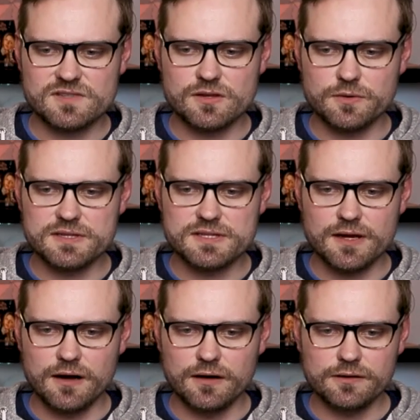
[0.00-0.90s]
So he's
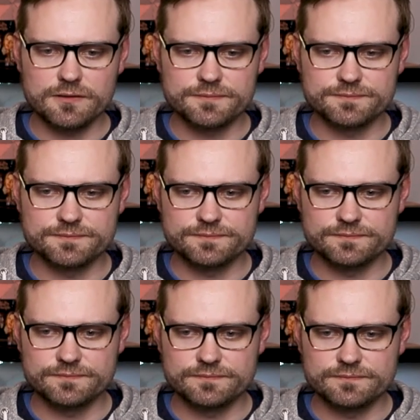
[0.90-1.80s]
young.
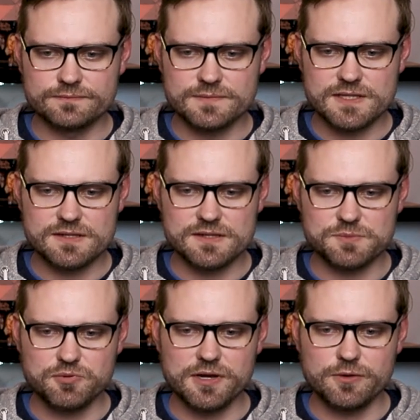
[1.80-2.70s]
So this is
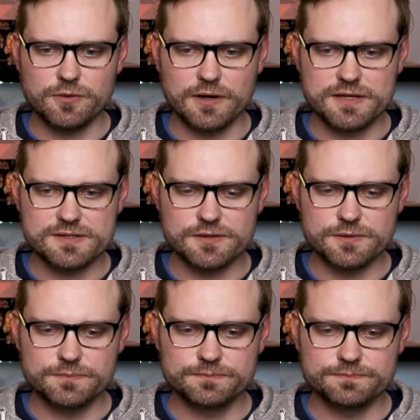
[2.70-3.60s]
a prequel, I
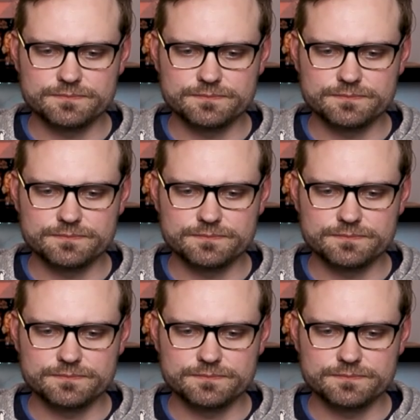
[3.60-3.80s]
assume.